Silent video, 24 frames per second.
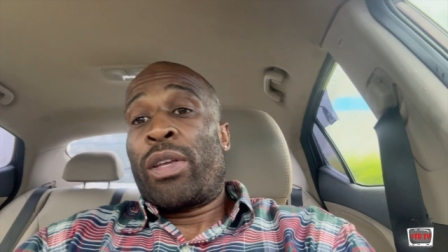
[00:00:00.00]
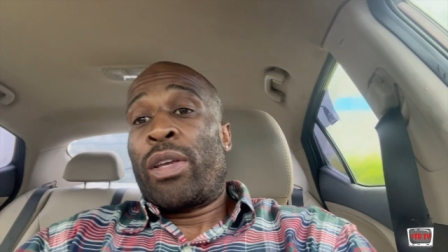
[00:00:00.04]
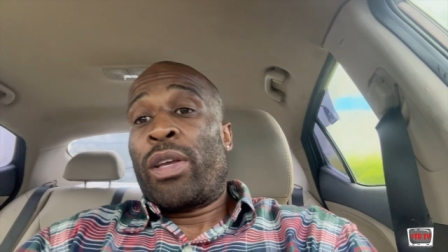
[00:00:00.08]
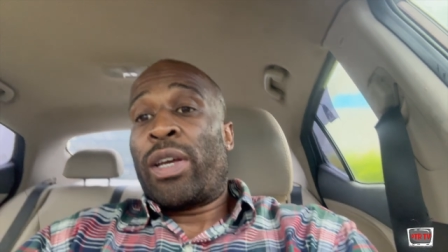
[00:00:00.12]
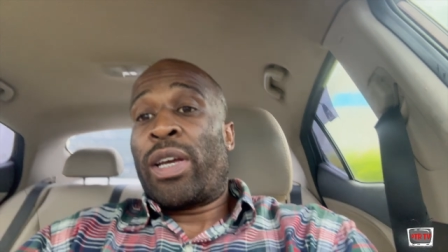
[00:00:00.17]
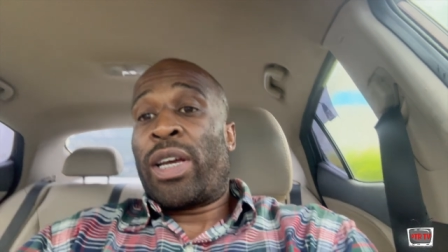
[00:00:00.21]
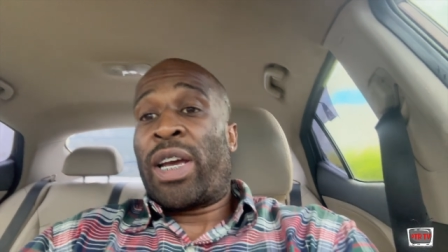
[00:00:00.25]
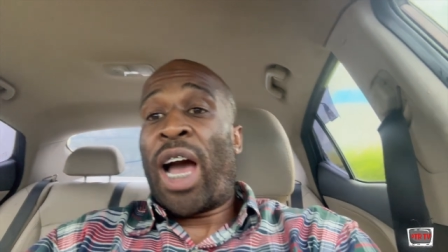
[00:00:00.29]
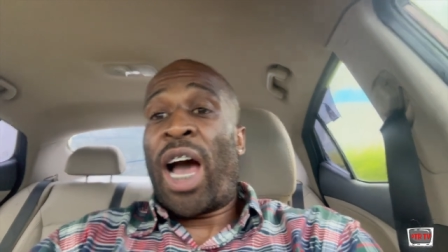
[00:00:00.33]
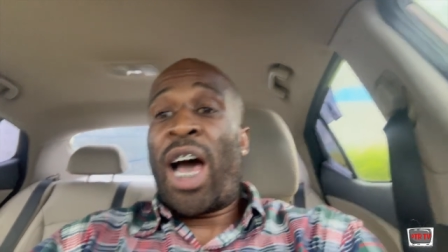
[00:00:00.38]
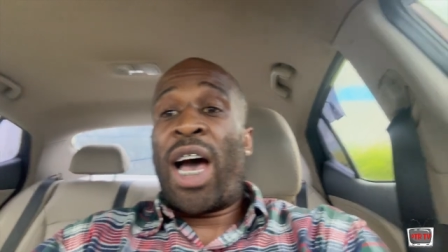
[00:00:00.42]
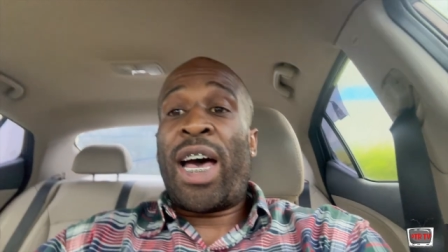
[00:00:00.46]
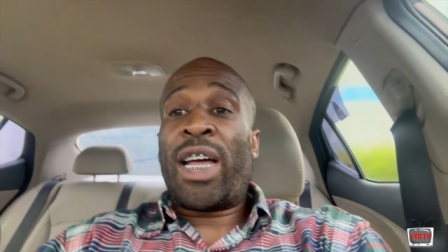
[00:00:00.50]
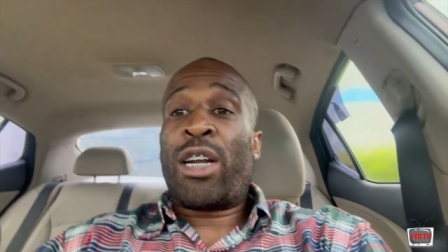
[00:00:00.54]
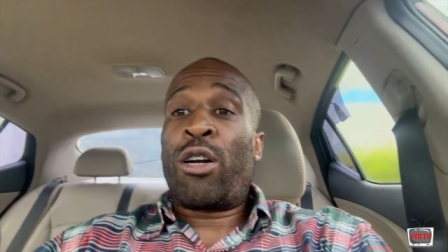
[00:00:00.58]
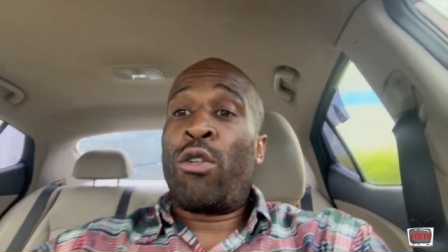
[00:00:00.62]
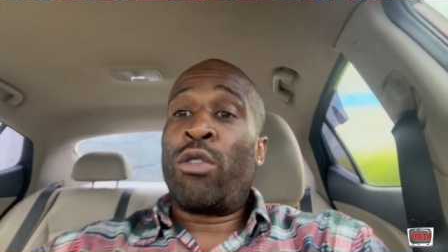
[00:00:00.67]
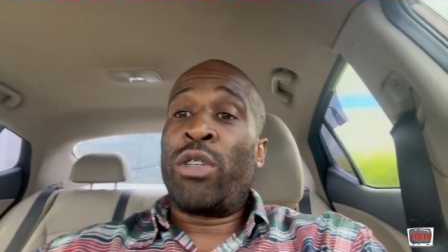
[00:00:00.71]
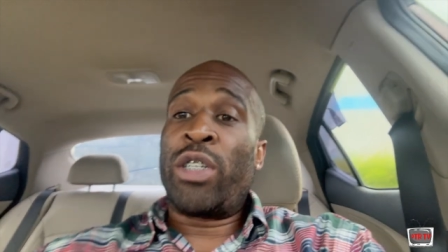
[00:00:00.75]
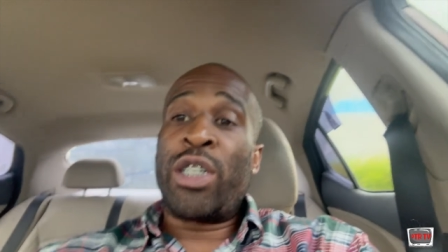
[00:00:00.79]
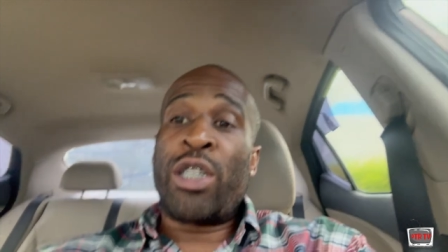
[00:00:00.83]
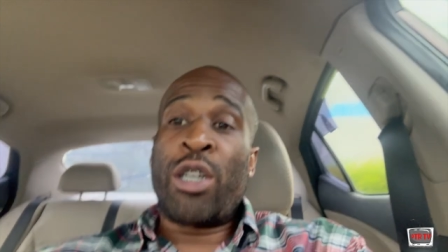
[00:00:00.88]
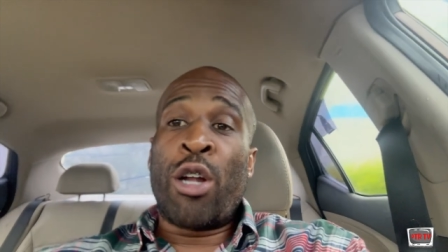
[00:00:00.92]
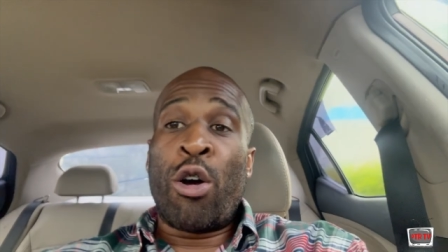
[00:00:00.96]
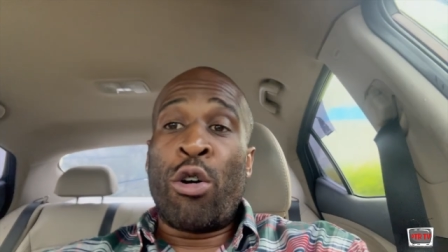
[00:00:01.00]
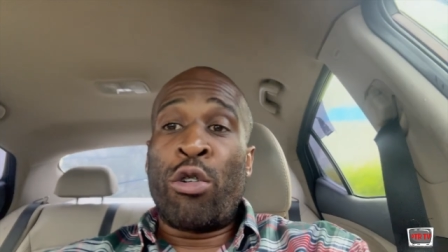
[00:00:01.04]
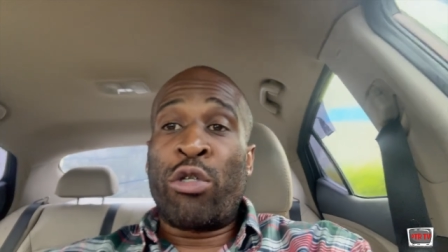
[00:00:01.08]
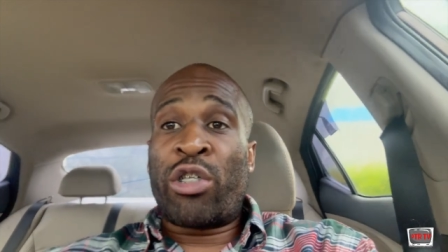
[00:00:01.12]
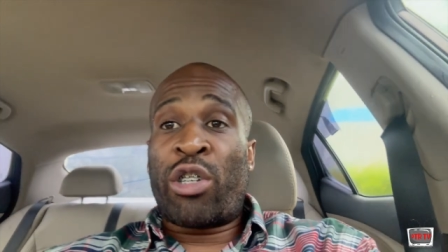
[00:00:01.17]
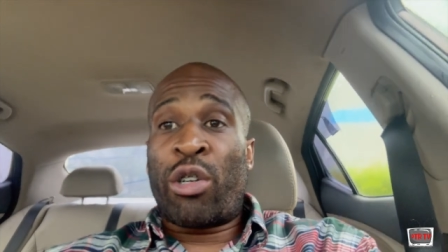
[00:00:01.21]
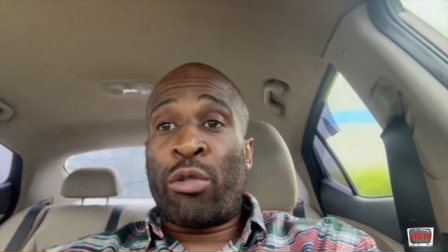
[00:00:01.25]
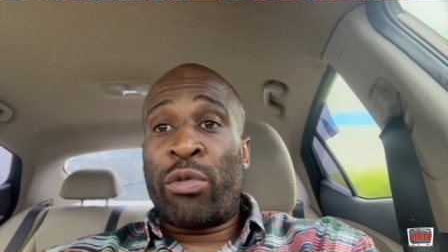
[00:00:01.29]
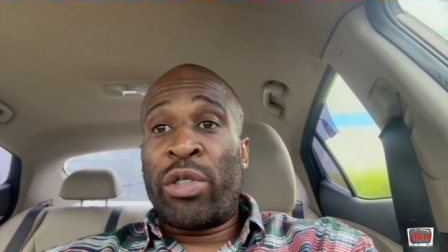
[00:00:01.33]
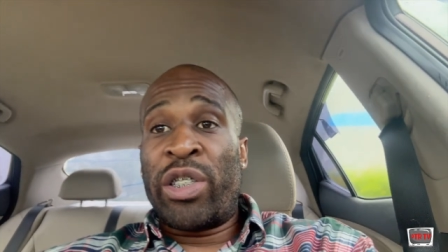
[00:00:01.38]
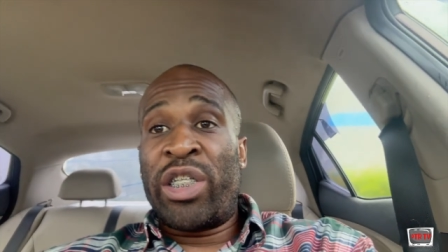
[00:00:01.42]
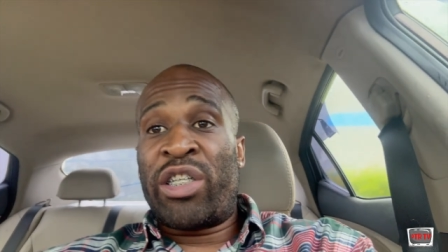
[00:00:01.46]
God only knows
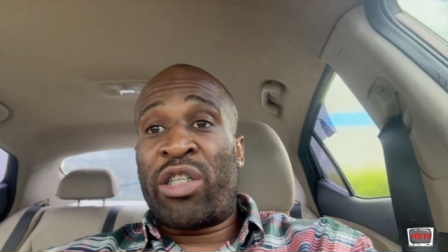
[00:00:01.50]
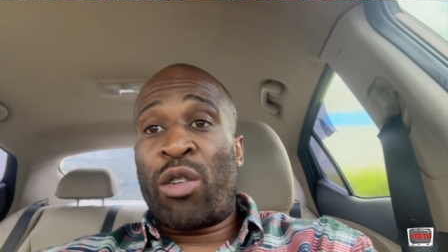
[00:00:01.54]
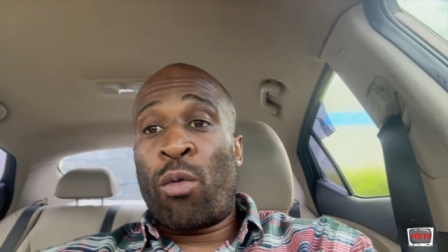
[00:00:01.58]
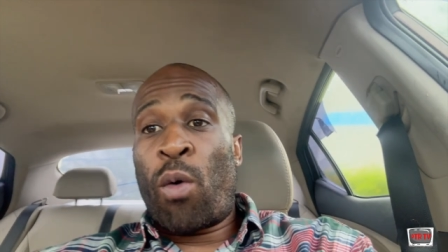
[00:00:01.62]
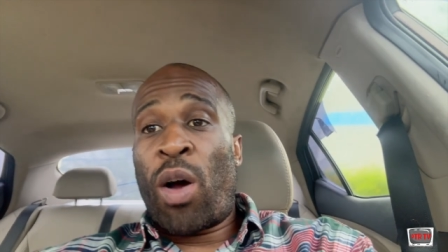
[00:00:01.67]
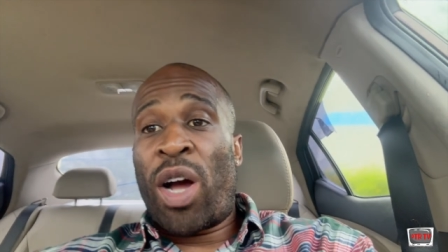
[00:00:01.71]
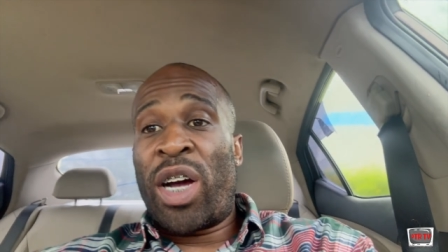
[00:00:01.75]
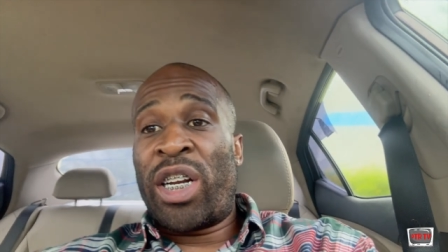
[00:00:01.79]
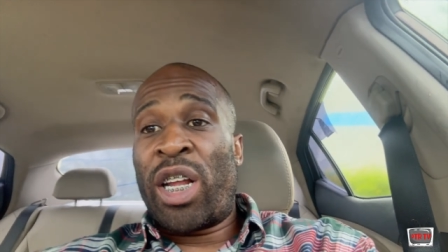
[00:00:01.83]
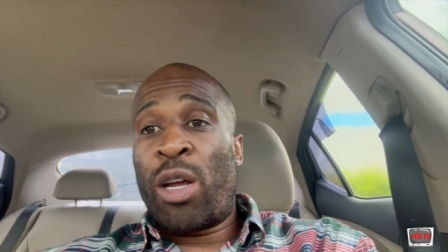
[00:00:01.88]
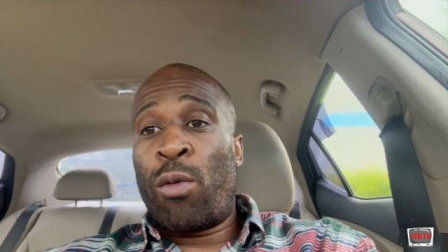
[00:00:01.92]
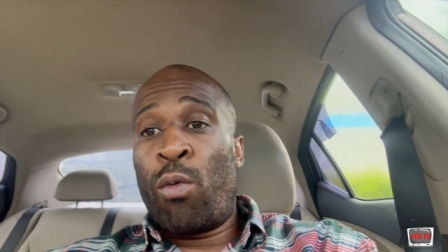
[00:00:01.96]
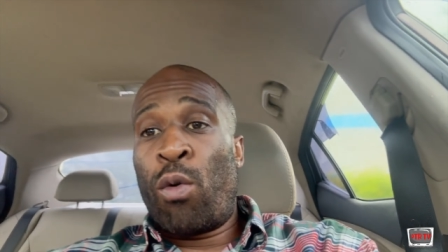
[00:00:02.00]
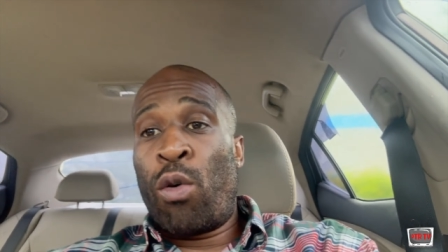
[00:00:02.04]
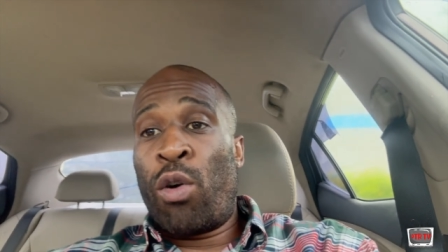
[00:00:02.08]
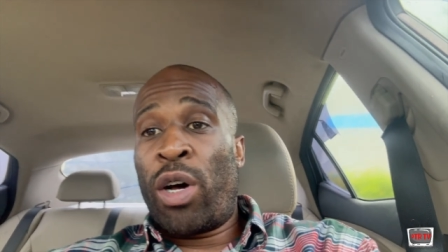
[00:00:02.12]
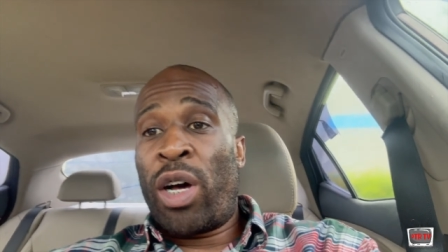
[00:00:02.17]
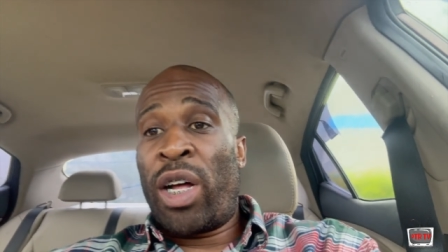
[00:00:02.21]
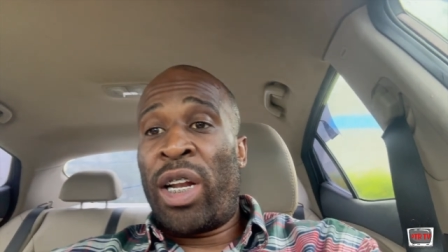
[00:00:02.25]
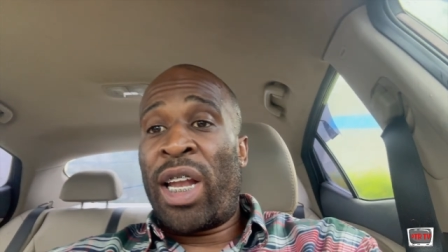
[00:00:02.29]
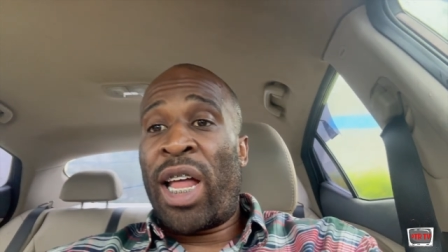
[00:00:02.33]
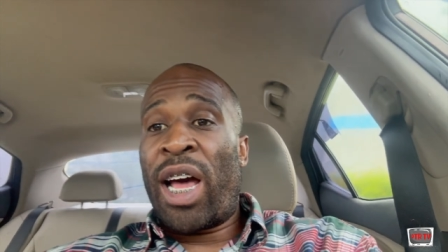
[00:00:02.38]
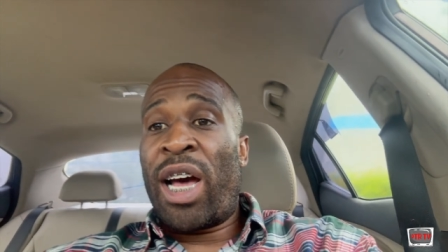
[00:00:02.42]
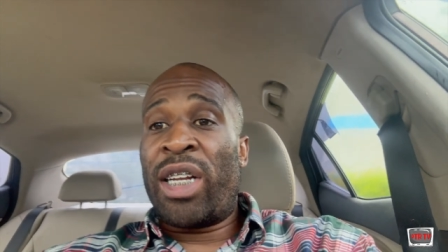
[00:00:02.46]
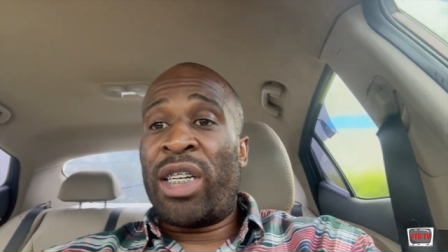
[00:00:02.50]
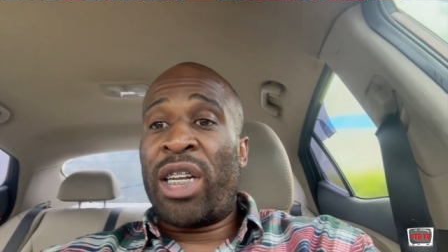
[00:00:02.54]
the reason why they won't allow